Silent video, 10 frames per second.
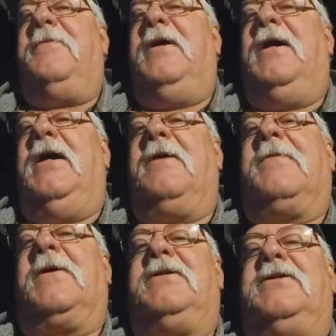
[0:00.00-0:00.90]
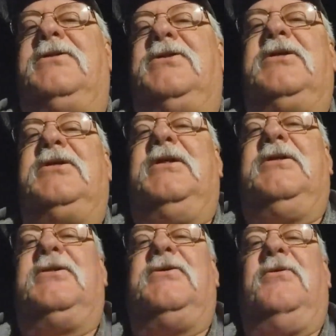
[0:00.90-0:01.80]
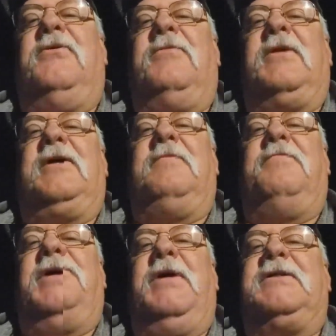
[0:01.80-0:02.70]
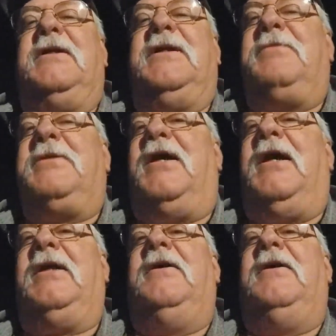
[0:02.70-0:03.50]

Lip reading: and I forgot to charge it. So when I picked it up tonight